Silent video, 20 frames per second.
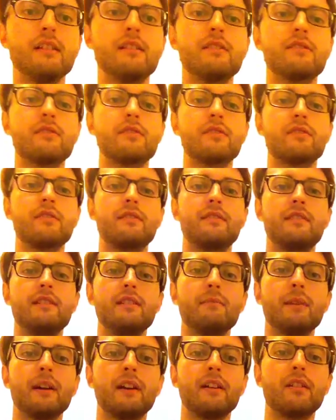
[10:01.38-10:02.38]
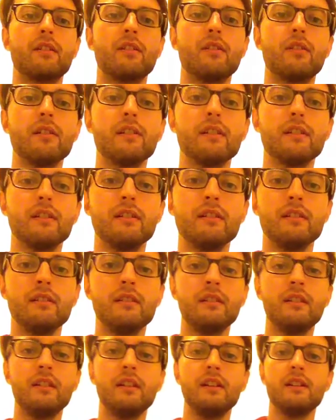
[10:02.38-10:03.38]
So there's your D minor chord.
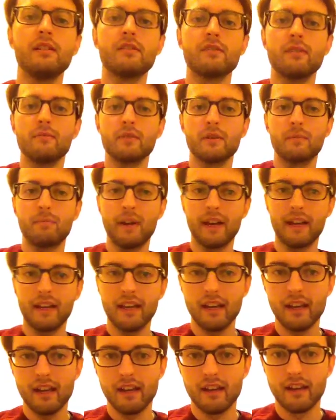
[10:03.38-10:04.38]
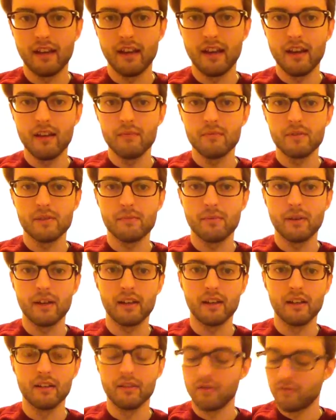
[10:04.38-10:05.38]
So I'm just picking it again, I'm just
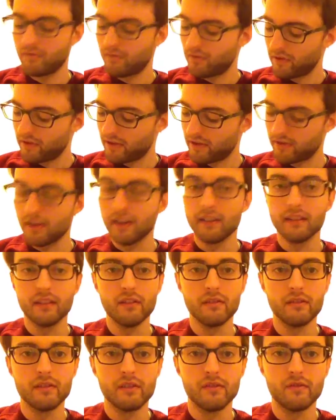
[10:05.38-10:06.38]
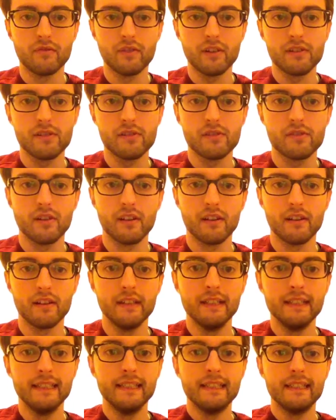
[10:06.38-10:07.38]
picking the 4th string down to the 1st string,
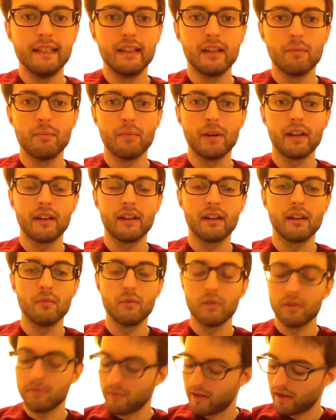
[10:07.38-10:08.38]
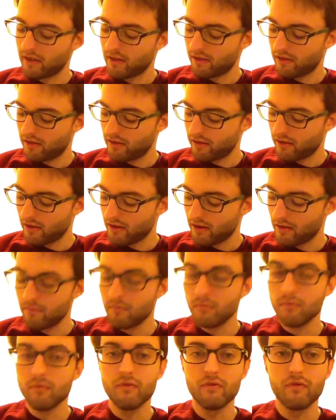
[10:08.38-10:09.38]
and I'm picking with my
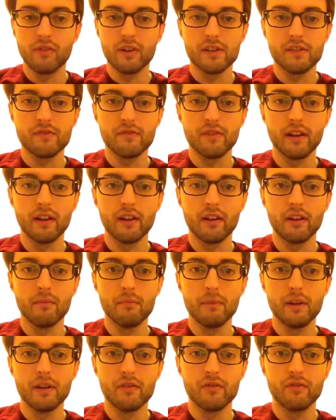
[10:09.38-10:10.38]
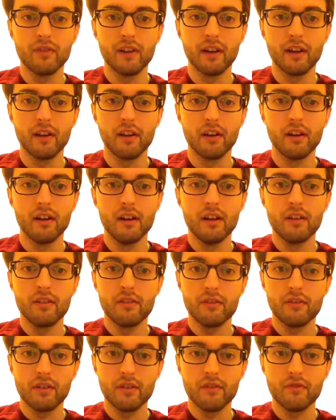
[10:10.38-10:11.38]
thumb, first finger, middle finger,
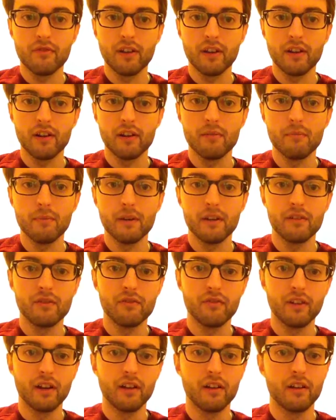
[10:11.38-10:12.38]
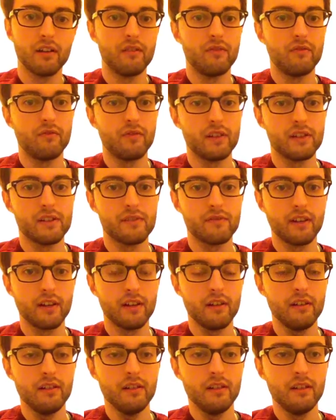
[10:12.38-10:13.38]
3rd finger, middle finger, 1st
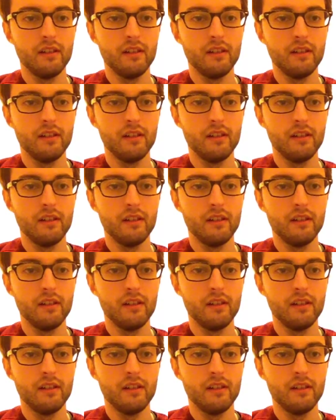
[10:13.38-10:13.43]
finger.